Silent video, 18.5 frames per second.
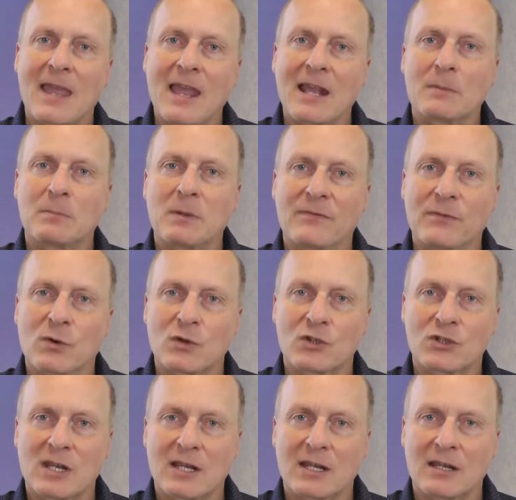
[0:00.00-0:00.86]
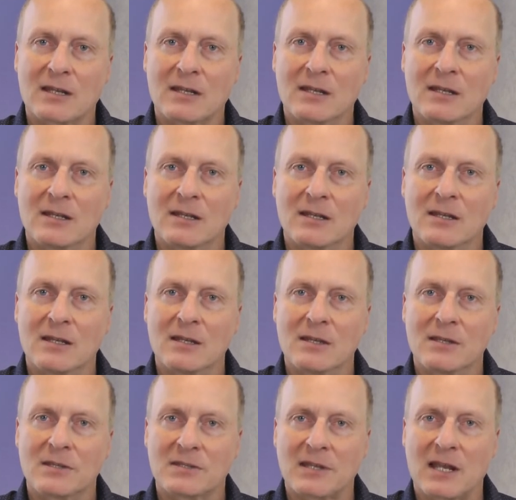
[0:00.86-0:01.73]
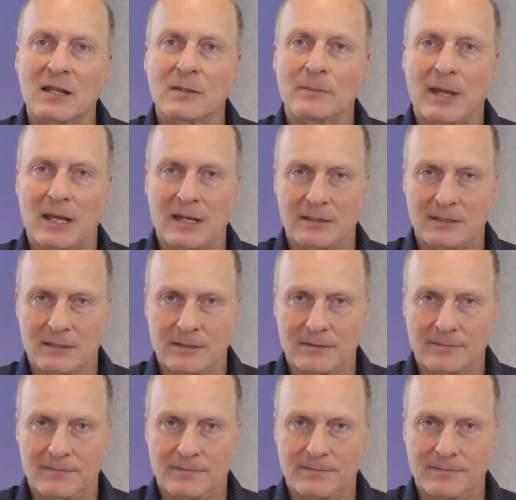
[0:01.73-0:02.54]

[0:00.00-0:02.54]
Egg before chicken, stalemate.